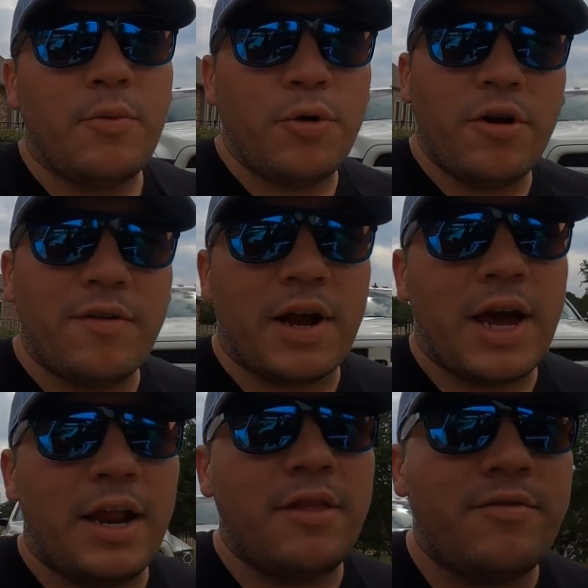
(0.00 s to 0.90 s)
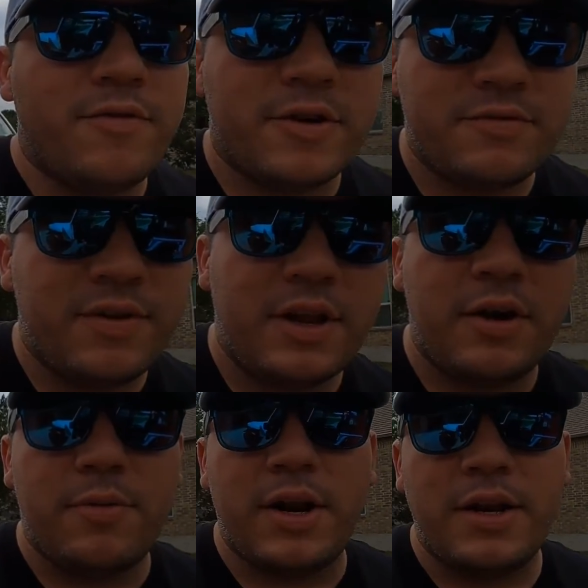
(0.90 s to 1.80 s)
over it kind of the first
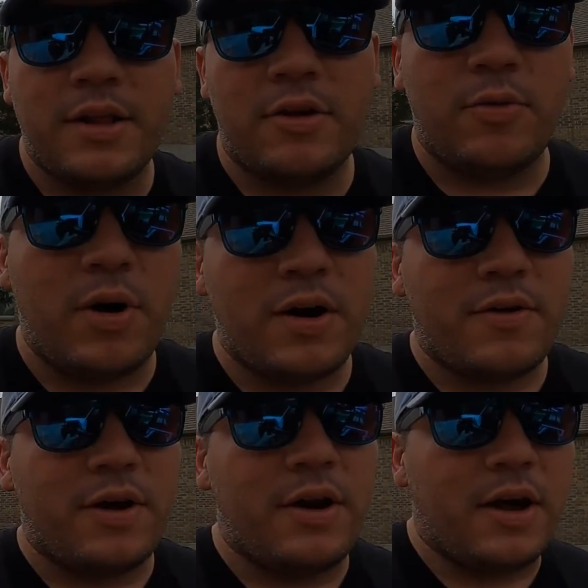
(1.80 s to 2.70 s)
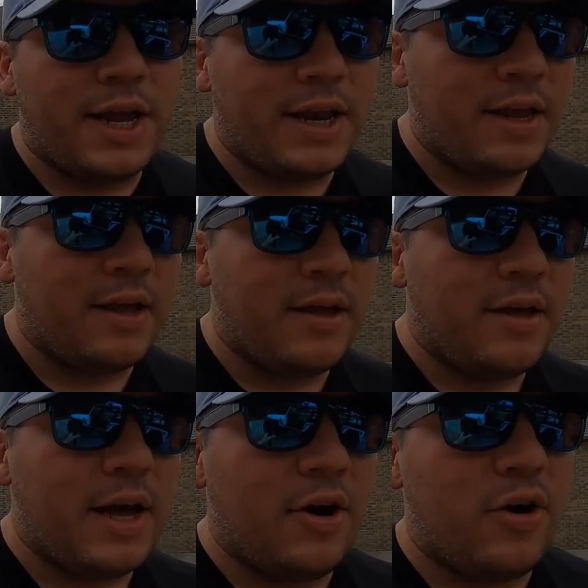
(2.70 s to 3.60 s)
video when I did a little walk around on it,
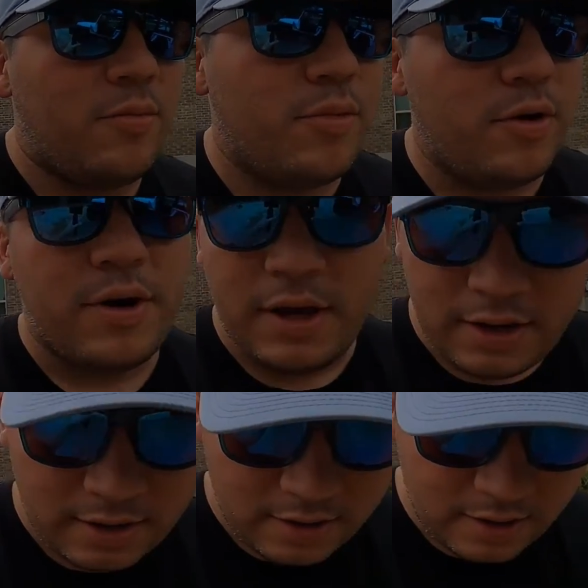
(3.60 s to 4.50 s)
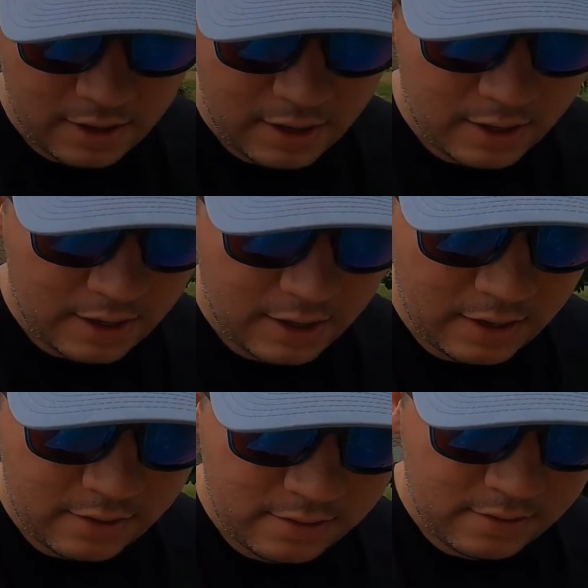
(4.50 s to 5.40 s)
how I broke it, and
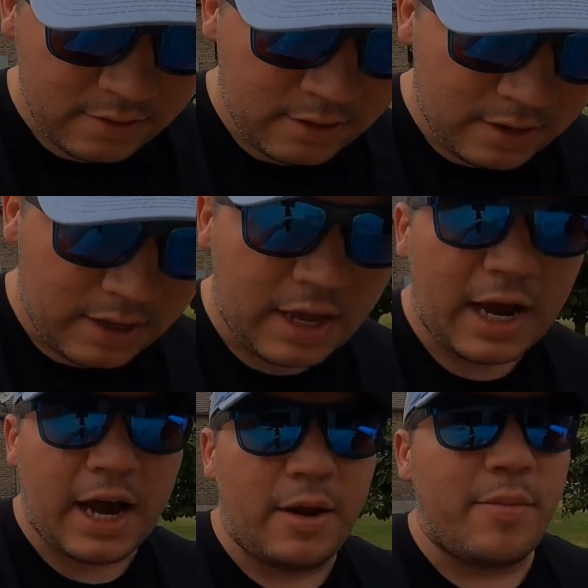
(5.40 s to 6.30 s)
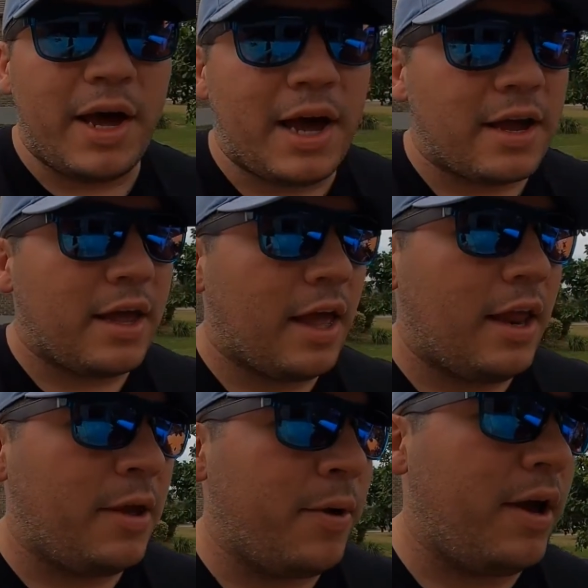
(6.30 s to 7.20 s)
I got it back.
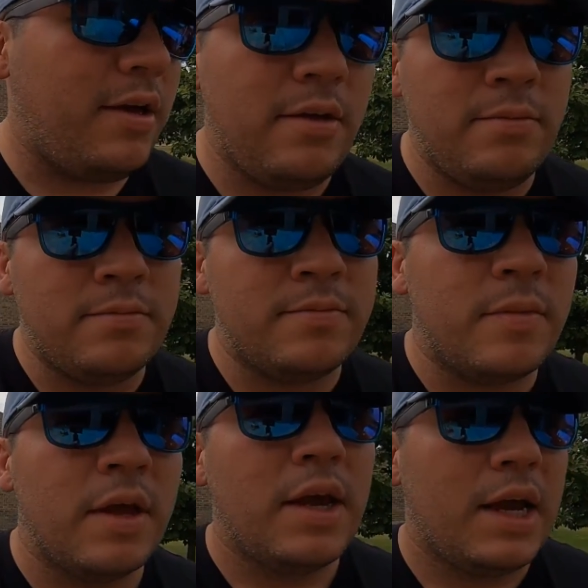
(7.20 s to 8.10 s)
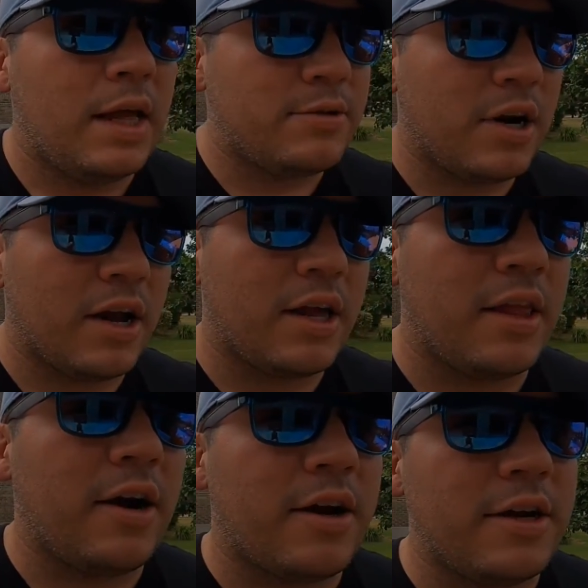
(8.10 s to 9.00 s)
Anyway, trying to get
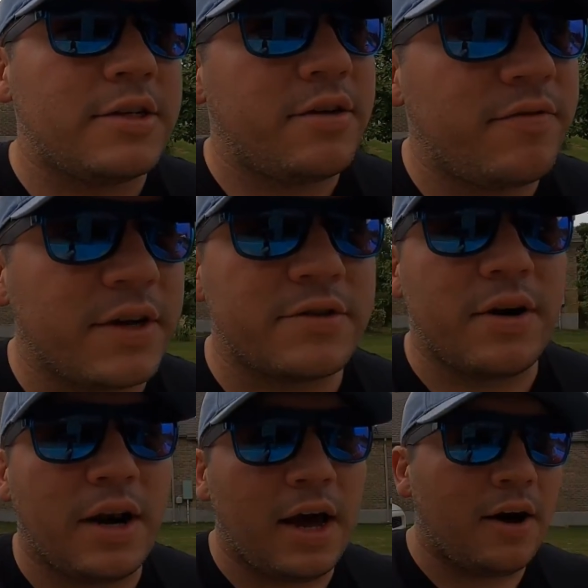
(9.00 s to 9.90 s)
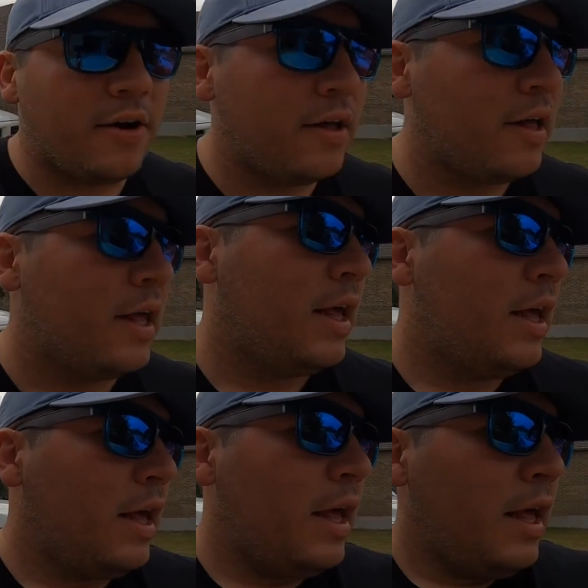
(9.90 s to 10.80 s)
the air conditioning fixed right now.
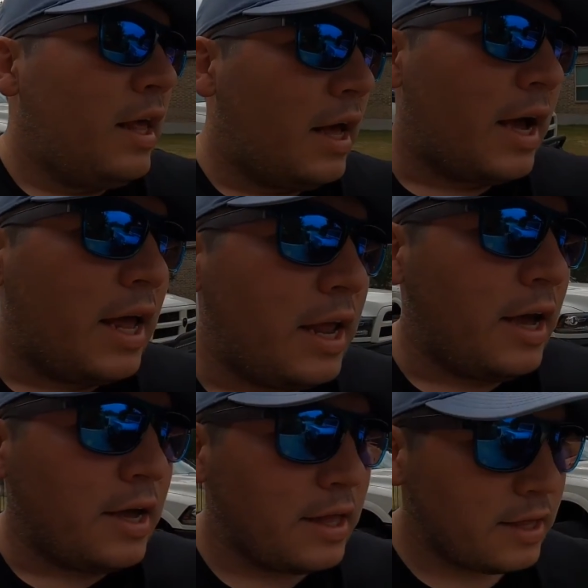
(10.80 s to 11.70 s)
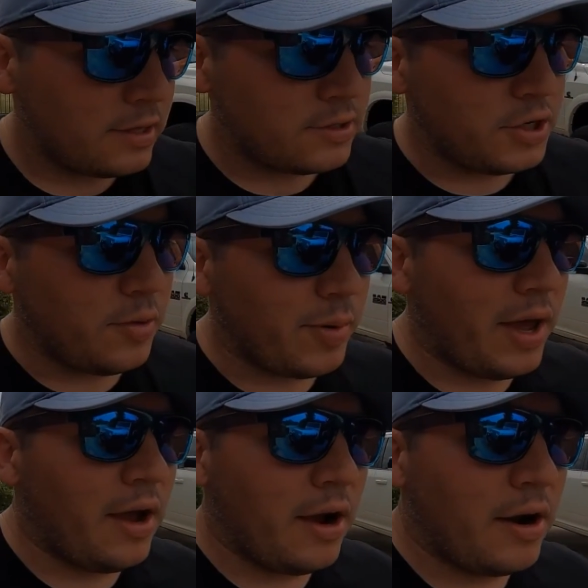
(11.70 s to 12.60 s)
I got a Jeep
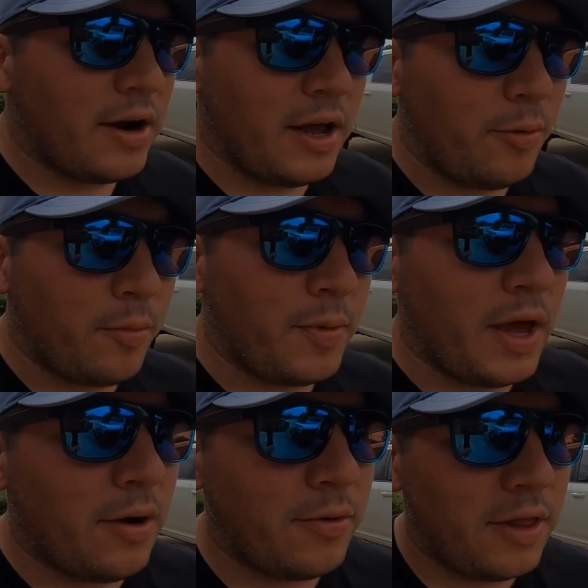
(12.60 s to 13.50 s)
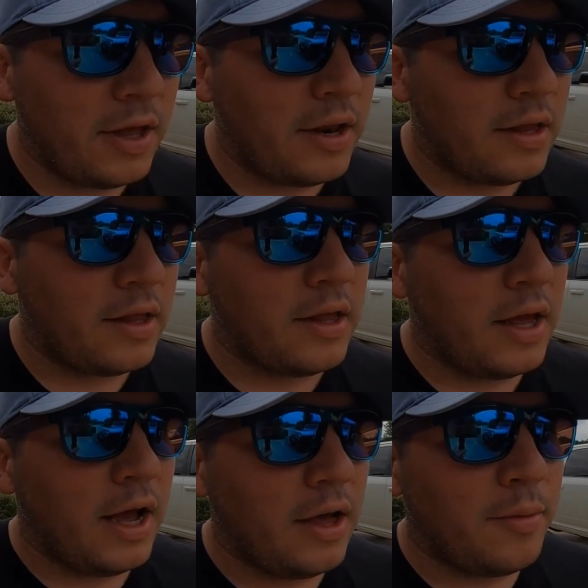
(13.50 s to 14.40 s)
Air helping me out with it.
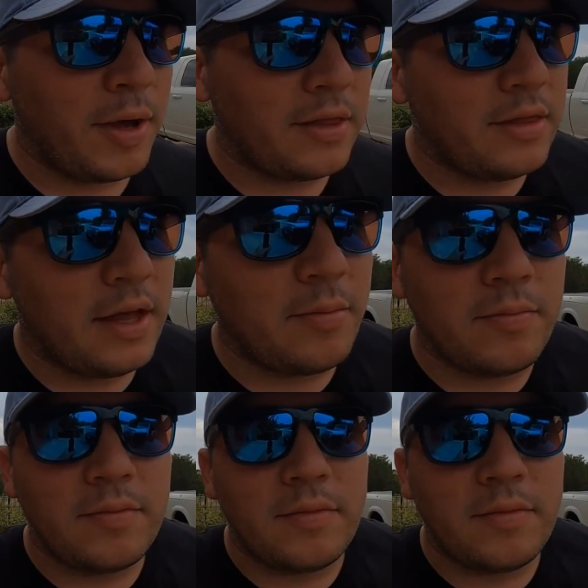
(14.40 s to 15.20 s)
They make like